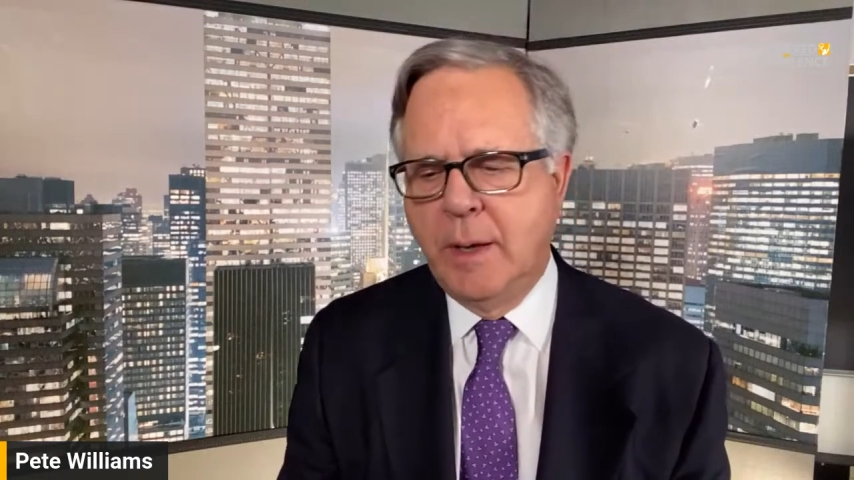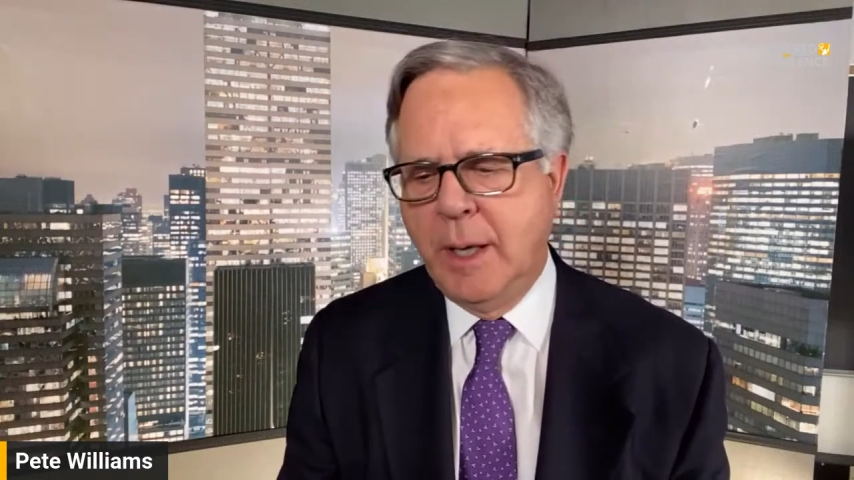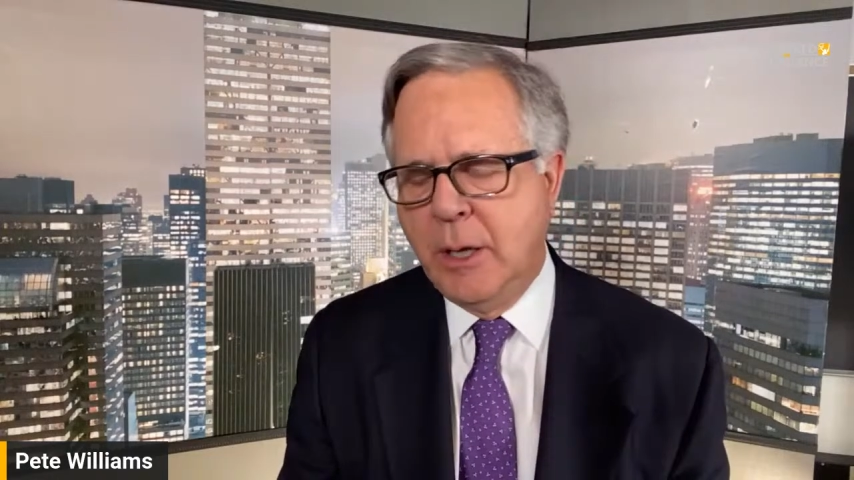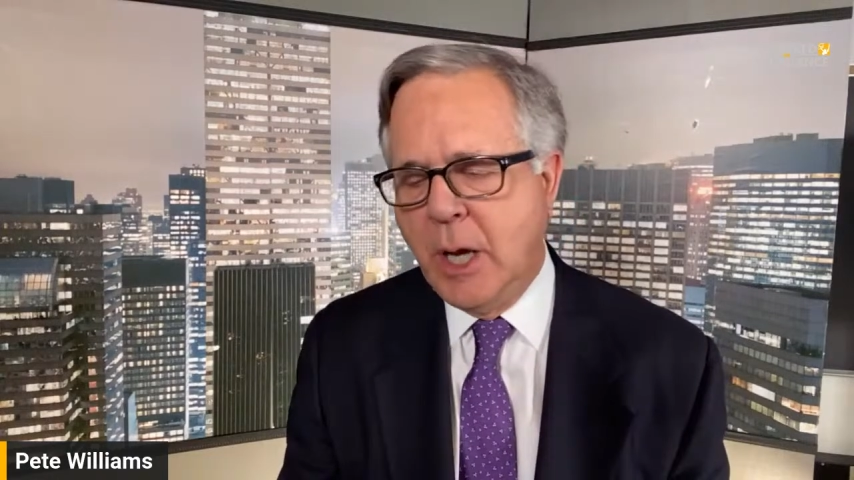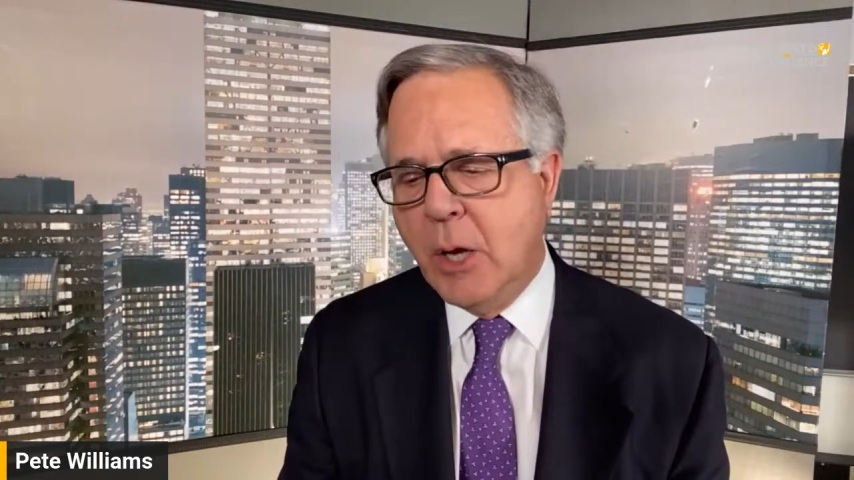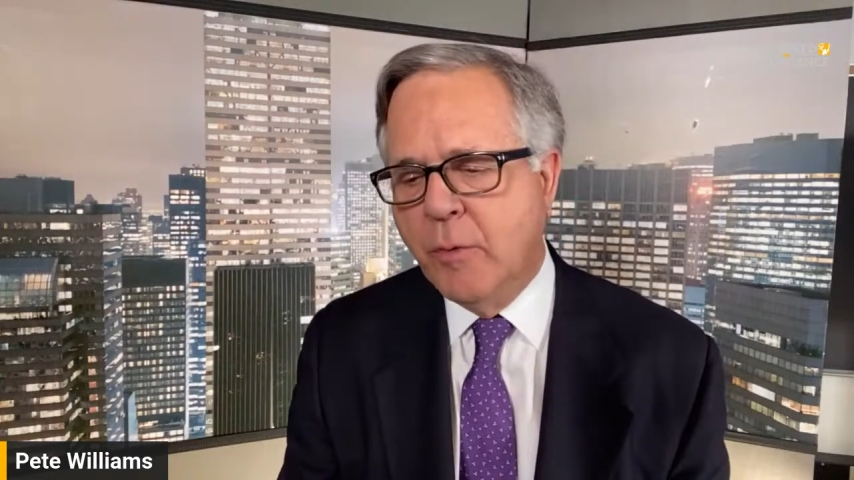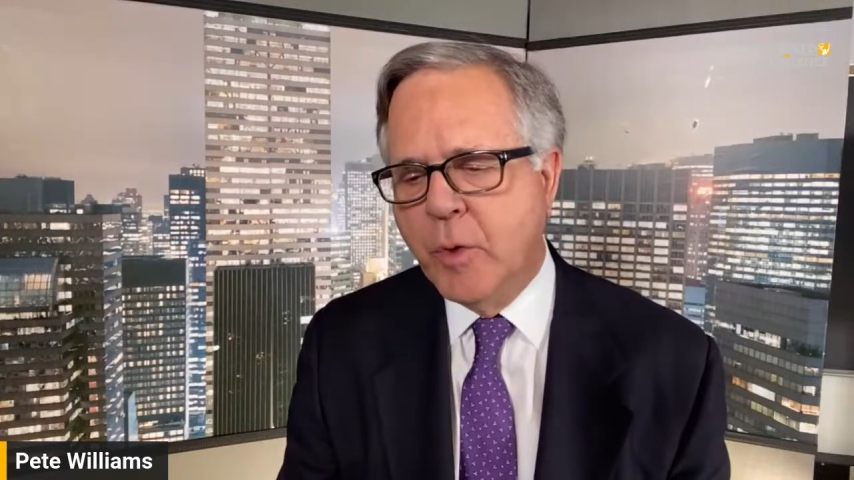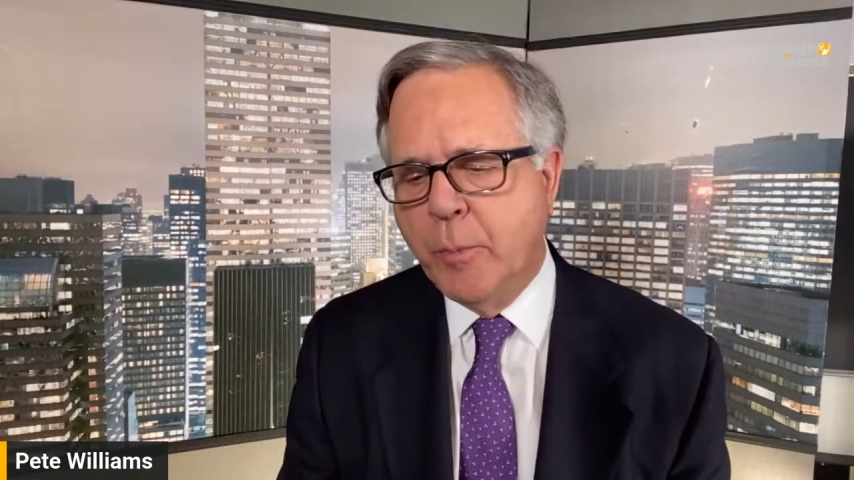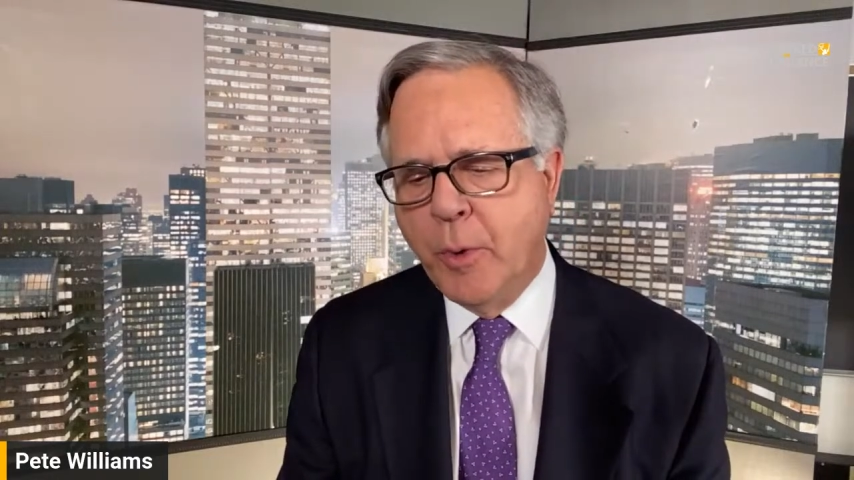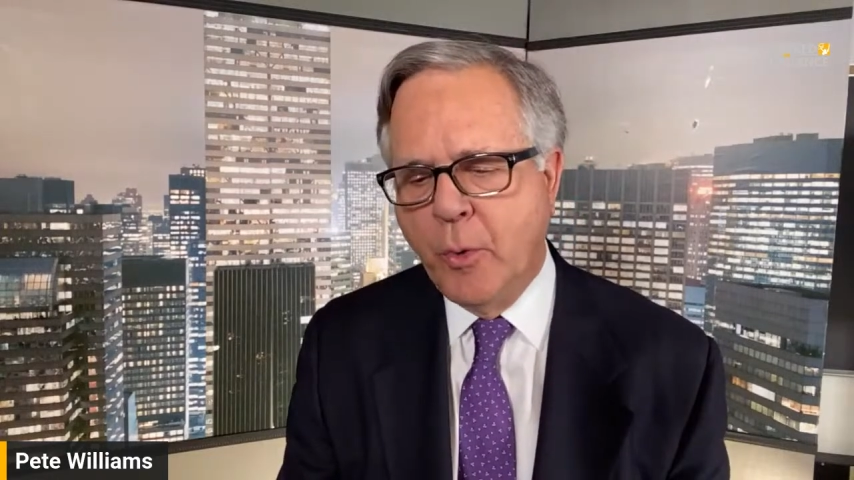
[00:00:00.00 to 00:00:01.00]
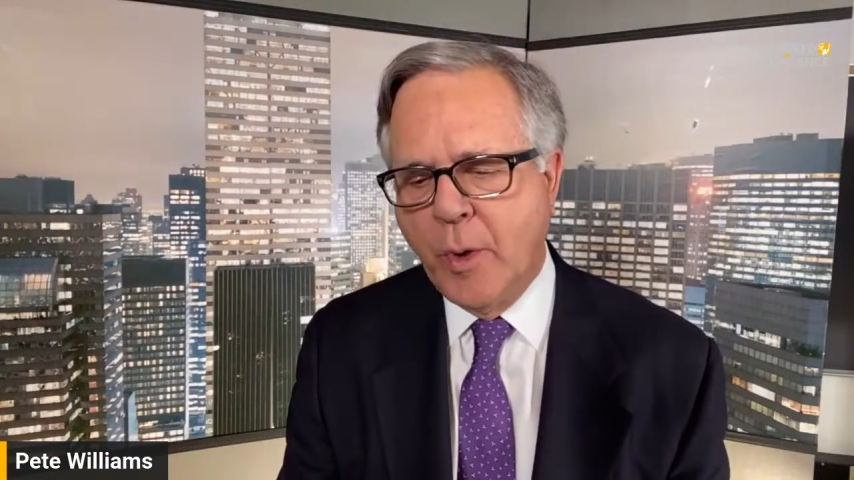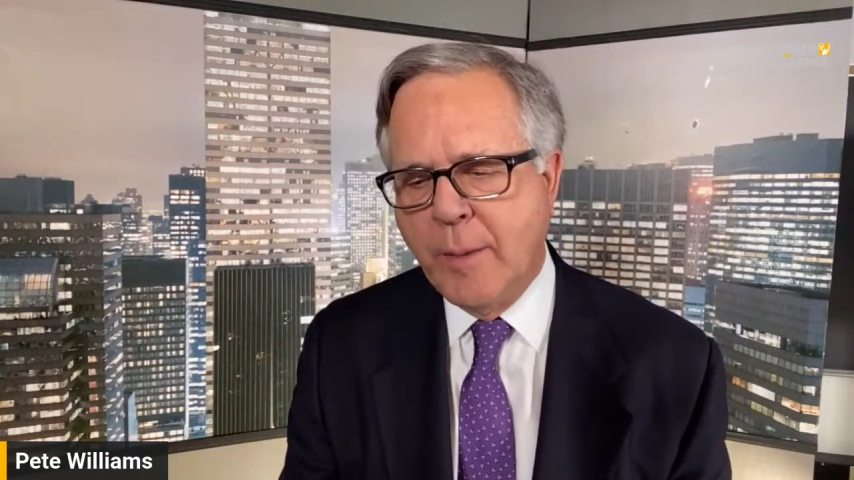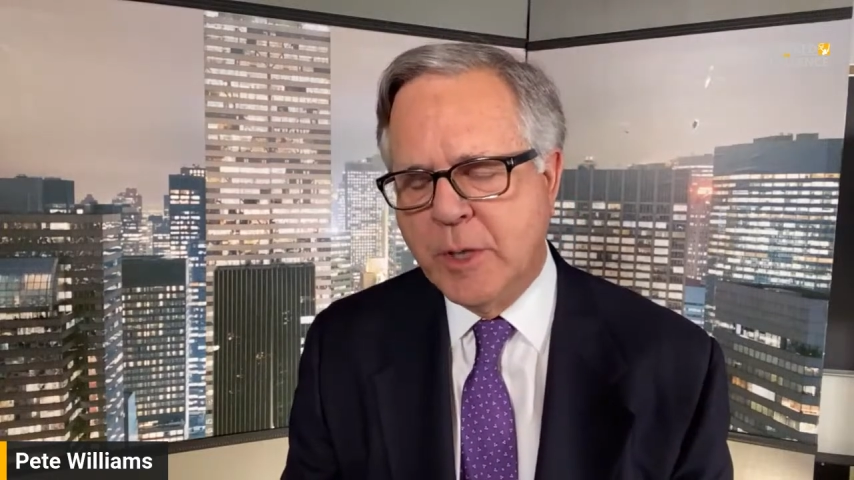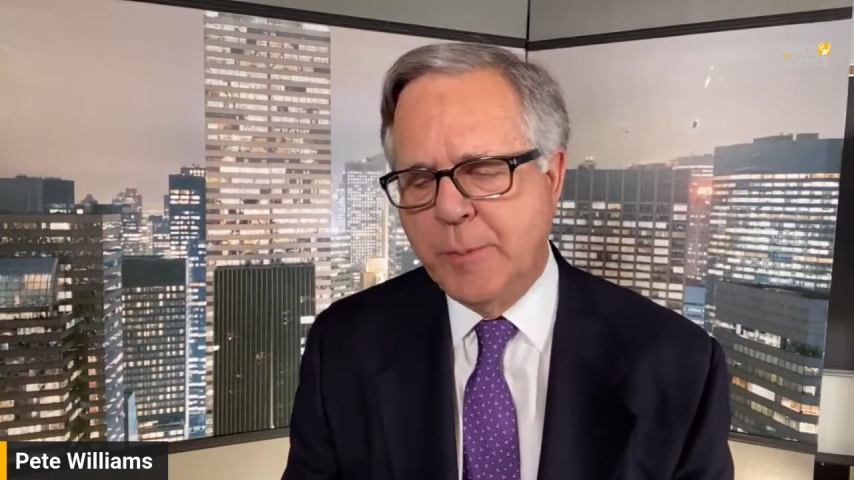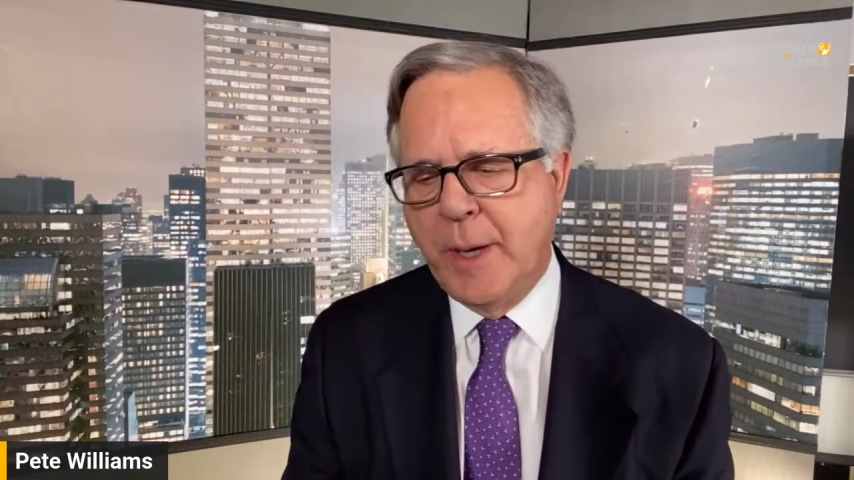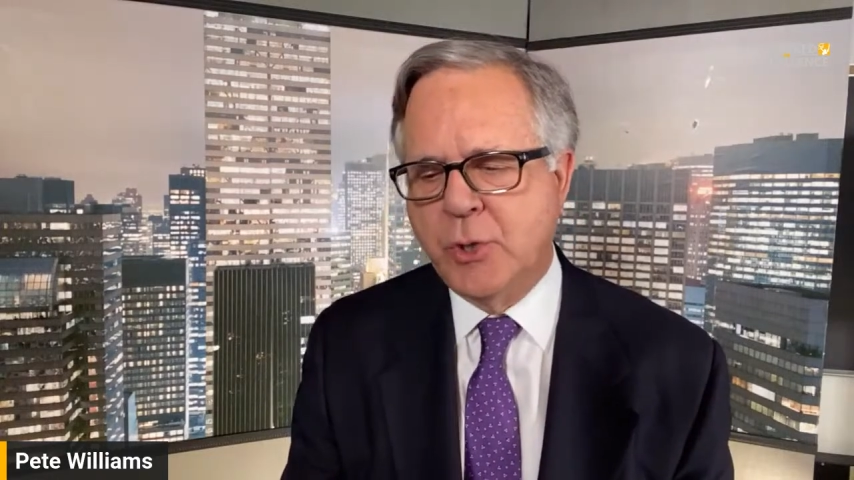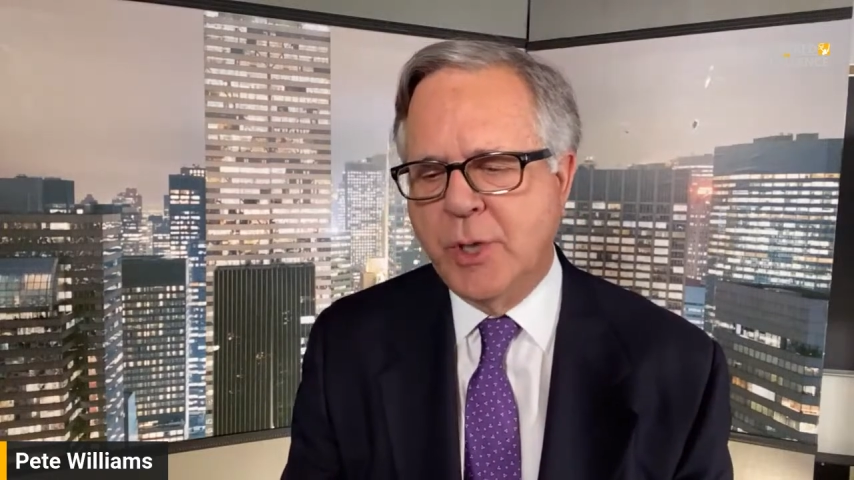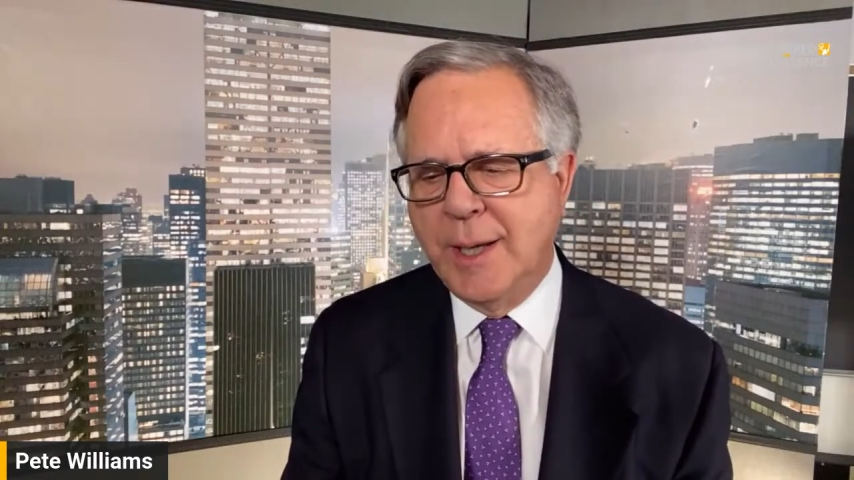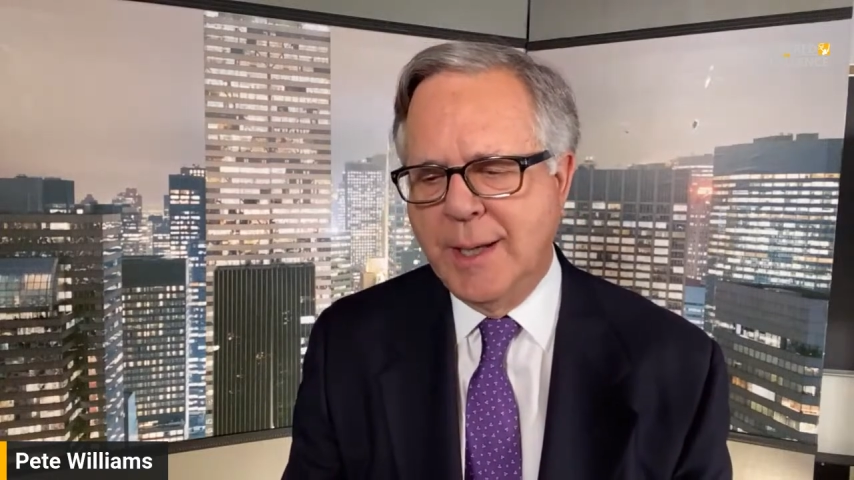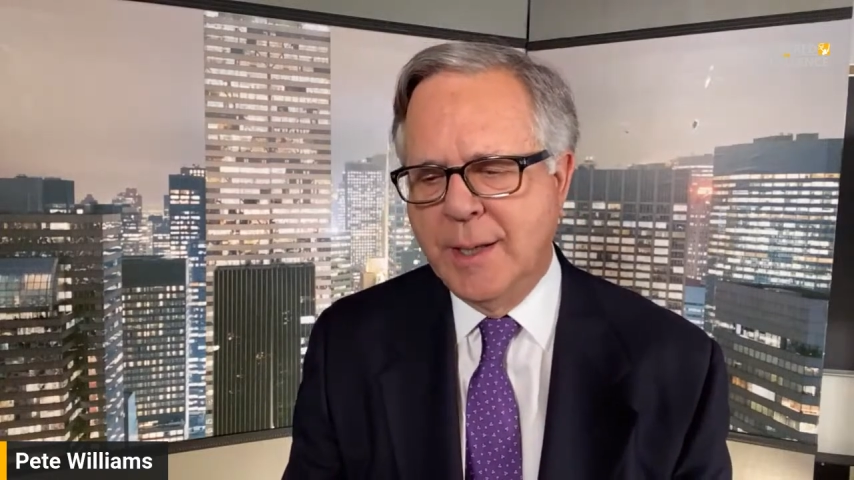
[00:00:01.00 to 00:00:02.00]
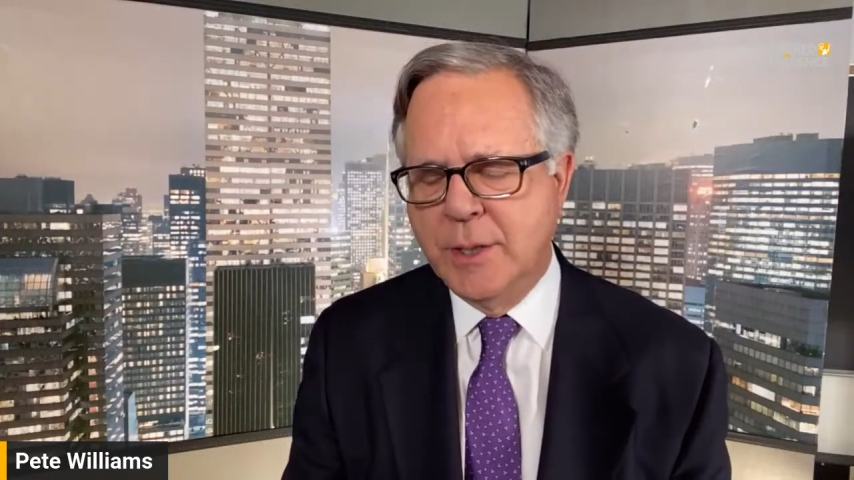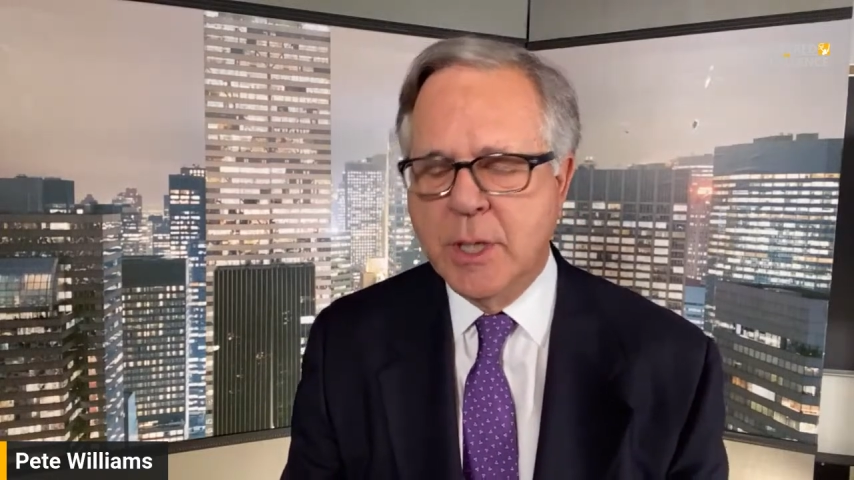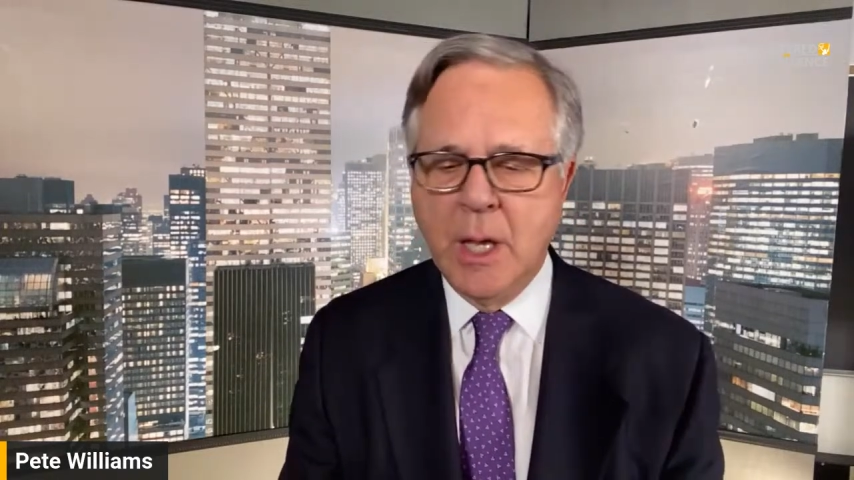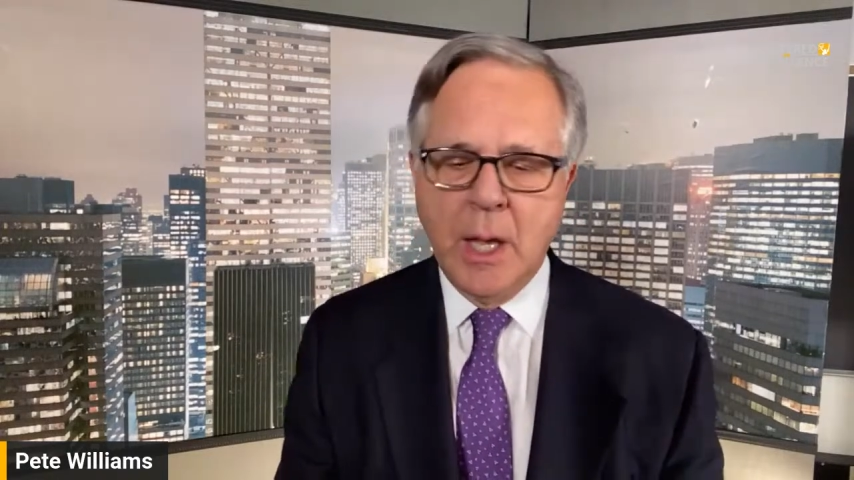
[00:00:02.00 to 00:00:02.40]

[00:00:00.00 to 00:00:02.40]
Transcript: an interview program, especially, is